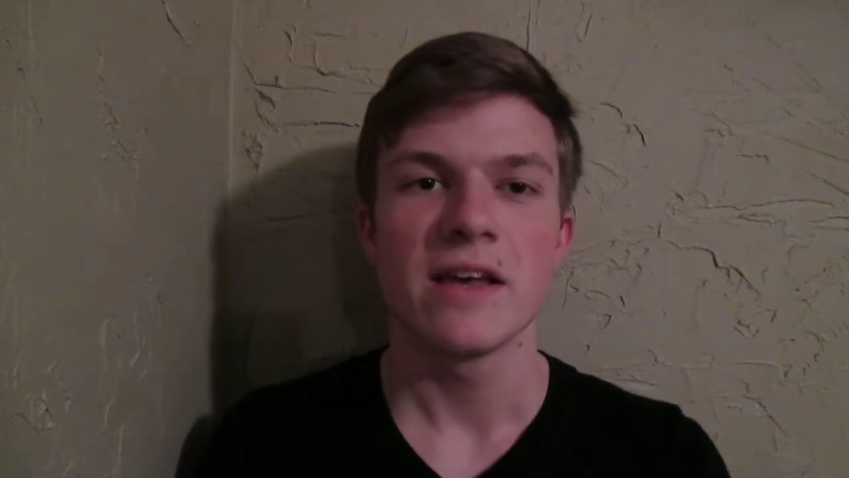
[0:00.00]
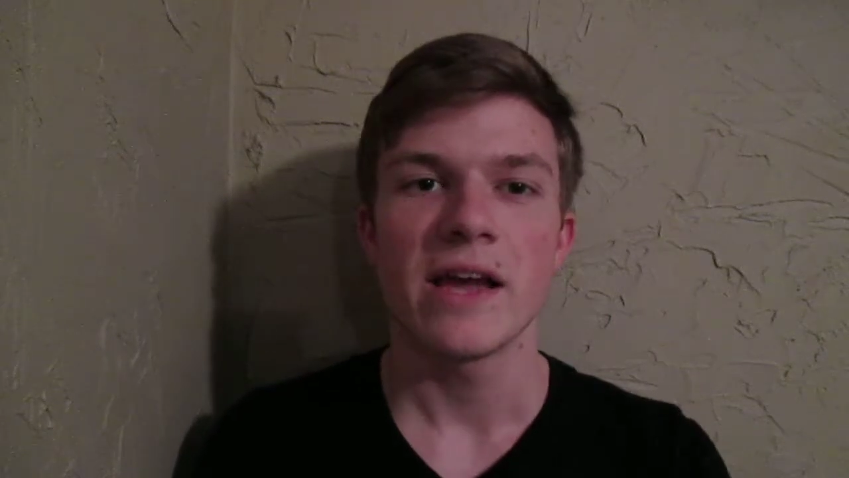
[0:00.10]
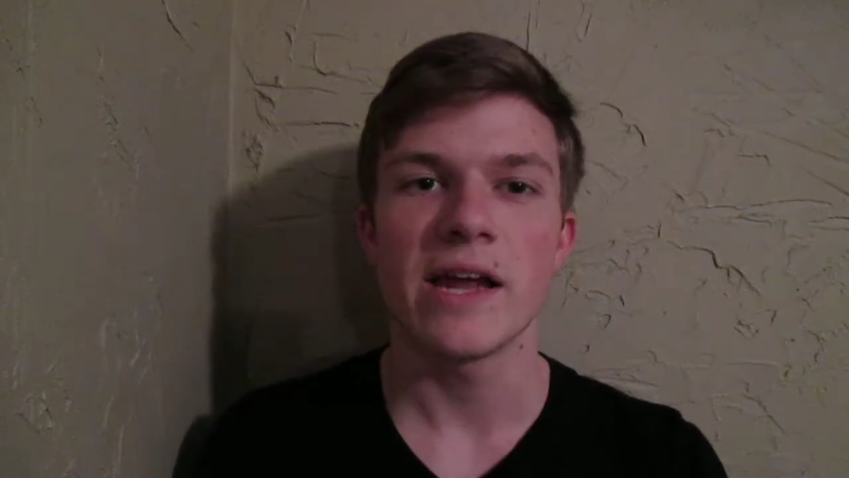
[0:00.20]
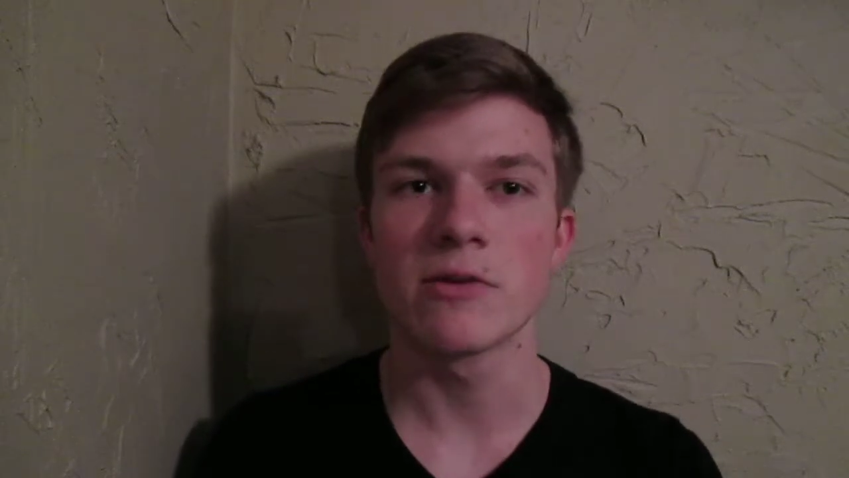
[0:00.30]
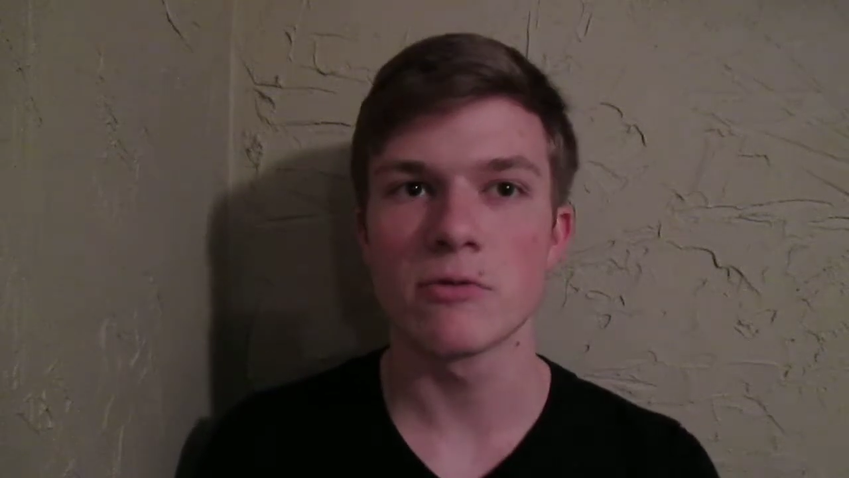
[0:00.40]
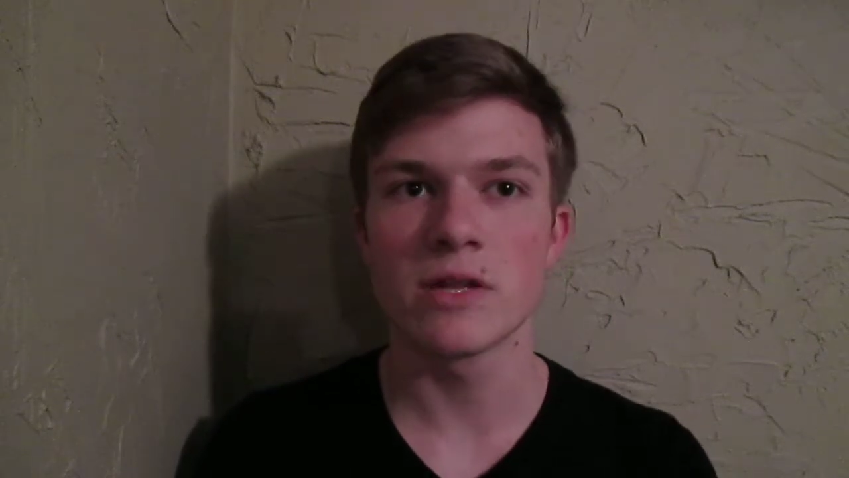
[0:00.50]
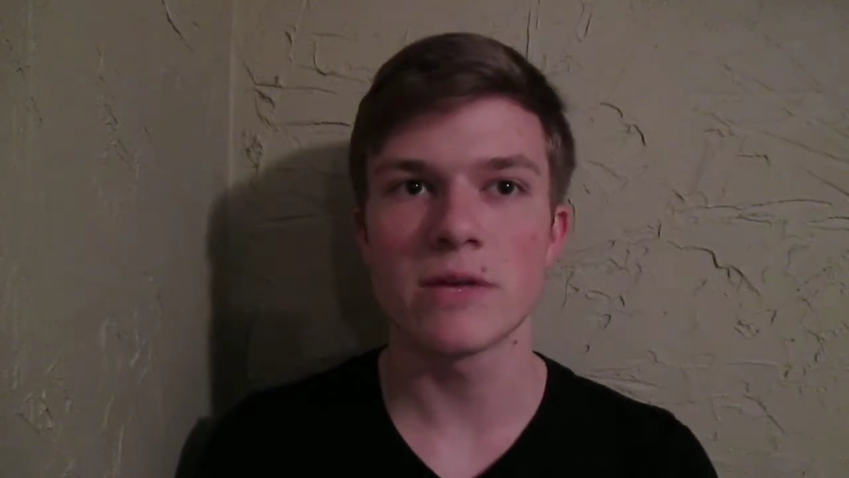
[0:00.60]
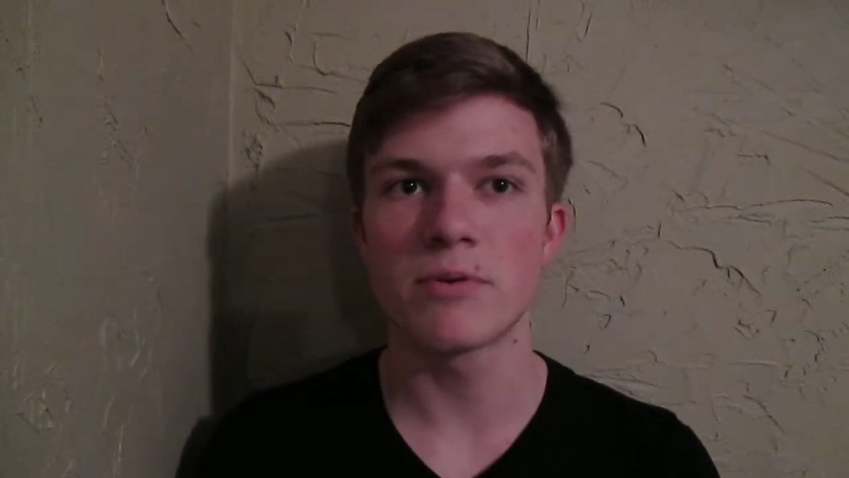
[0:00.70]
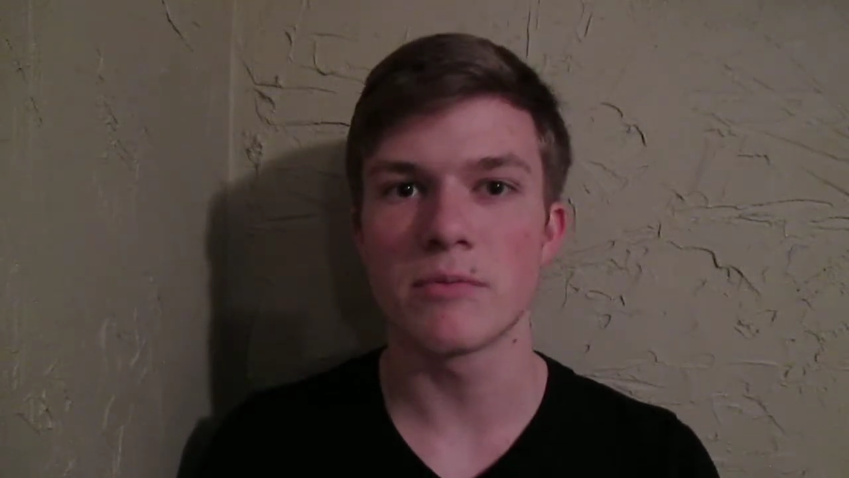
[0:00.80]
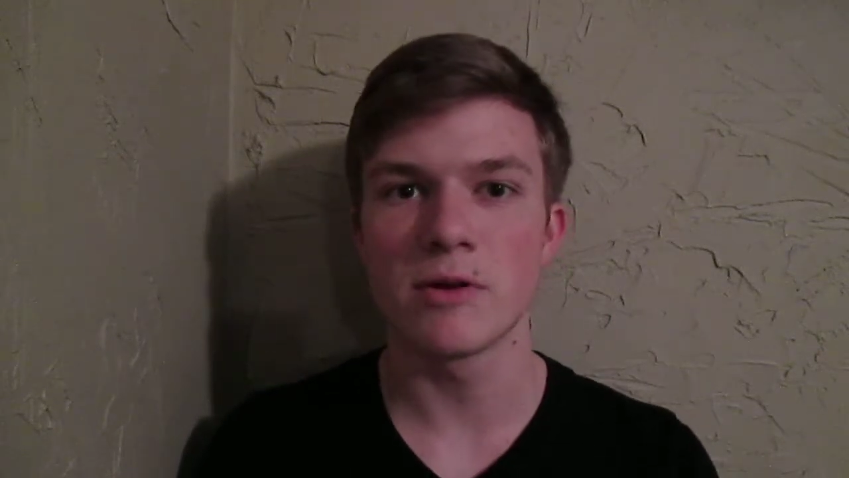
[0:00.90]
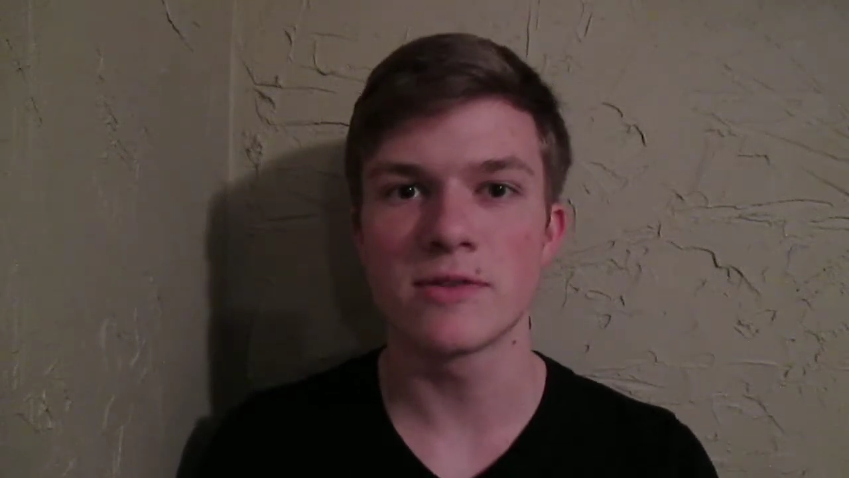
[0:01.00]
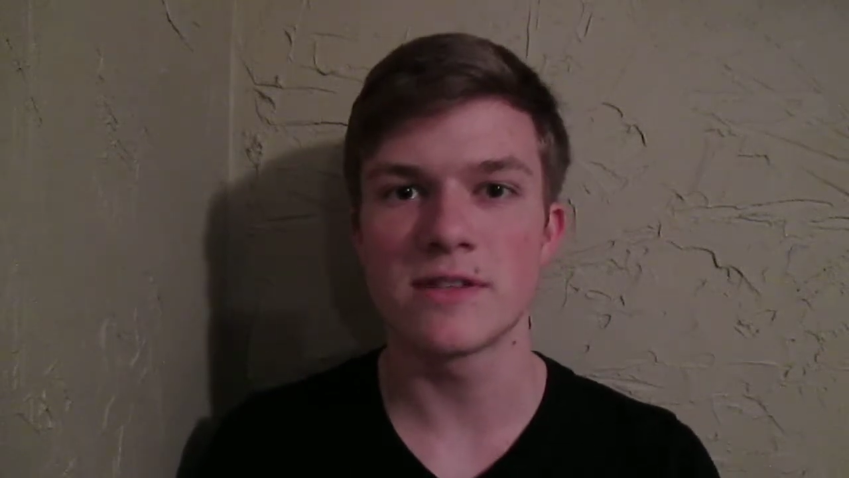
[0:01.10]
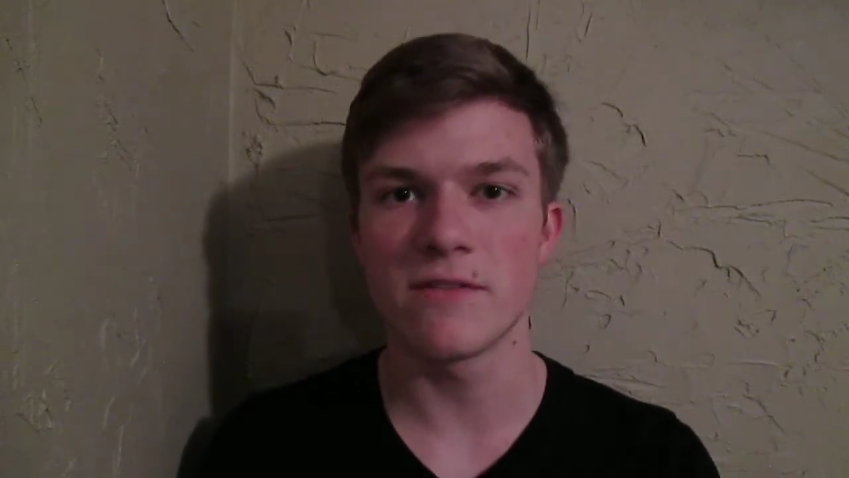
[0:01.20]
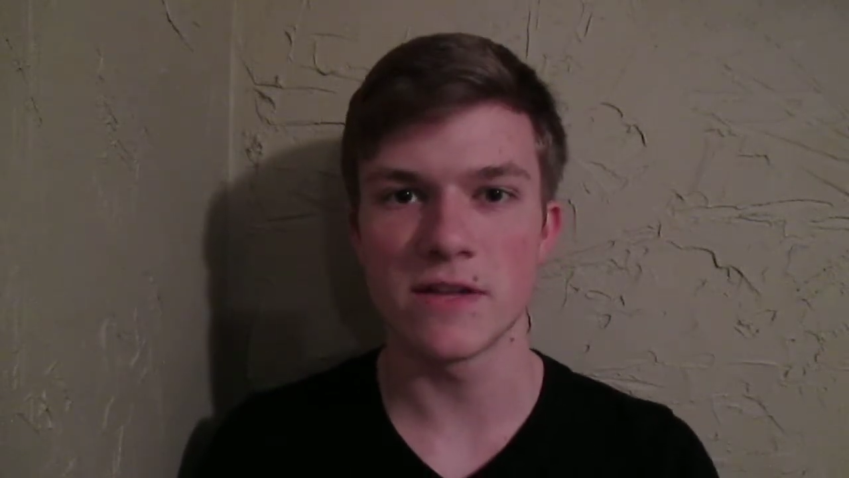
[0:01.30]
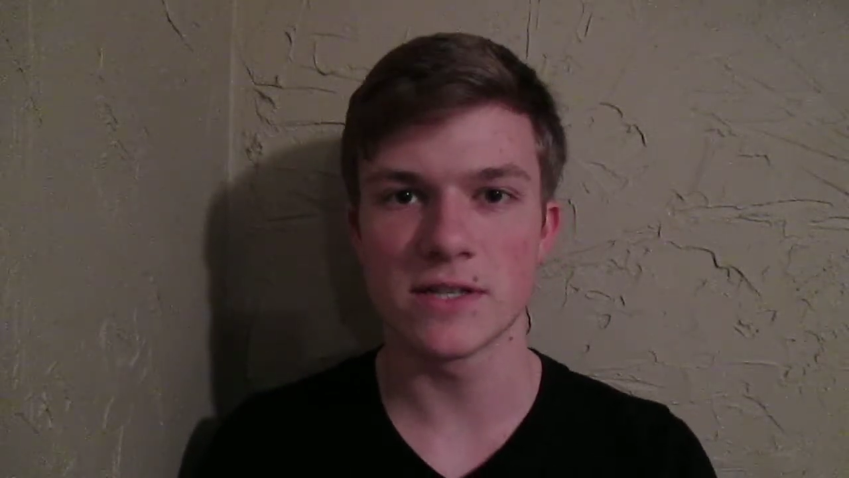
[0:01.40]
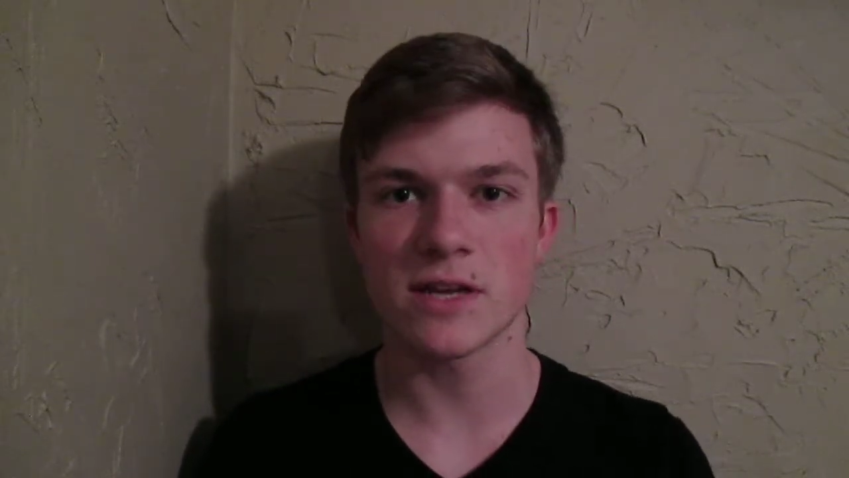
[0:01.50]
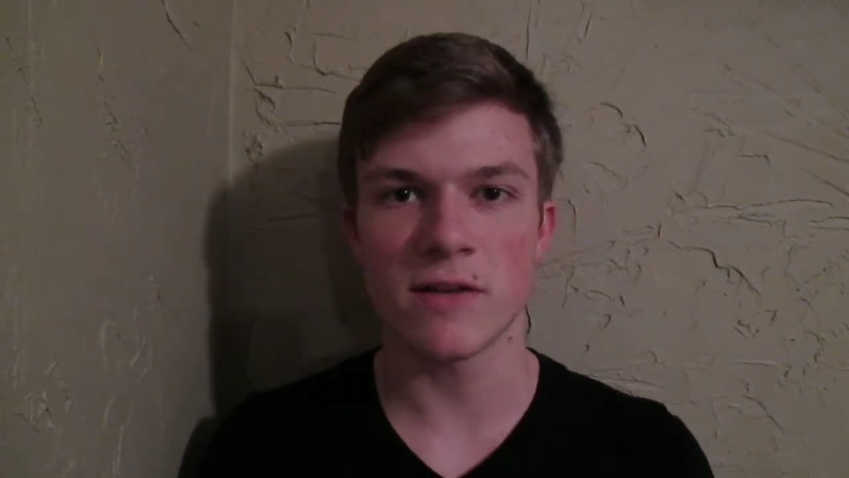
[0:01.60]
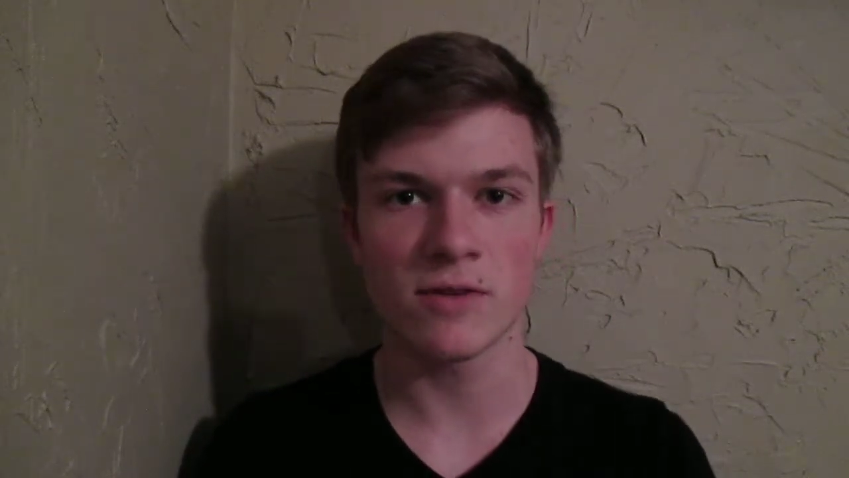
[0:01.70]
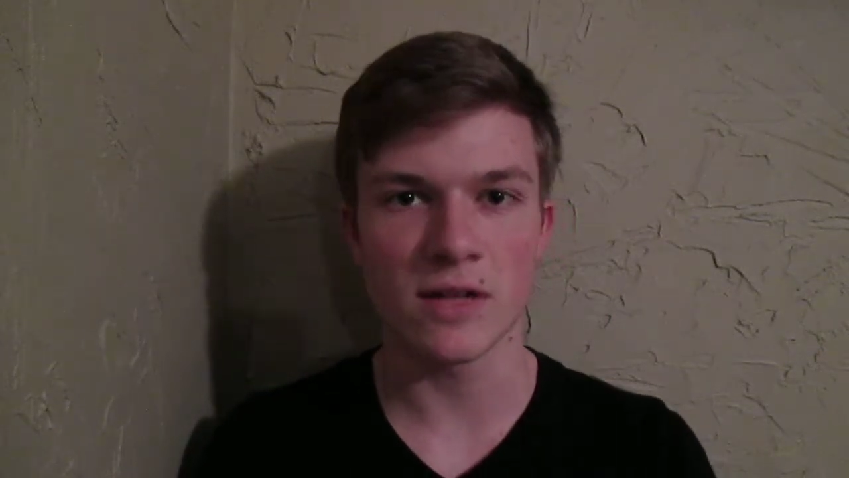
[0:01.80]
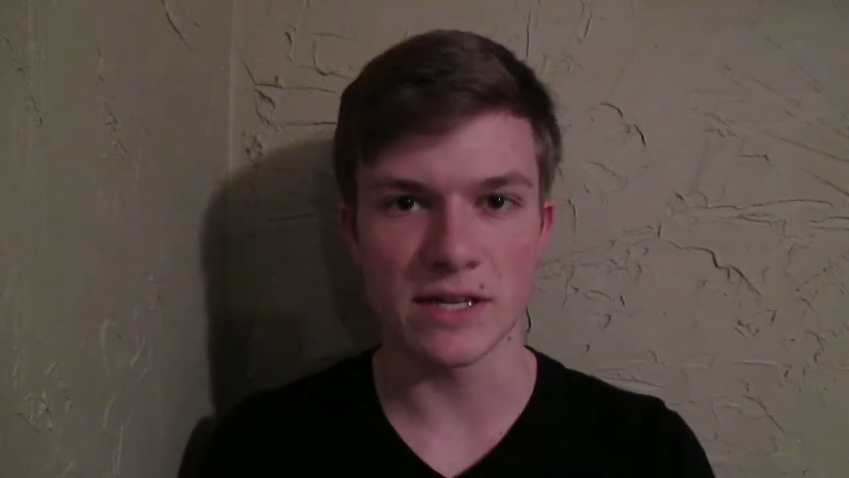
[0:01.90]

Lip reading: and it really promotes the philosophical